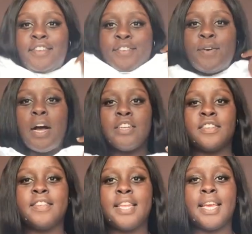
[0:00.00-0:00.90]
So I
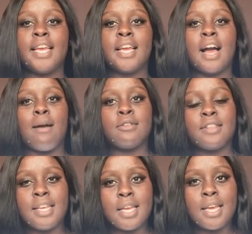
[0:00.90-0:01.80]
was
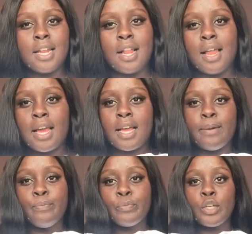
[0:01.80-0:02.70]
thinking, like...
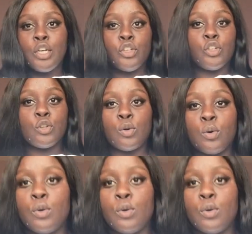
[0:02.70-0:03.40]
Do you know,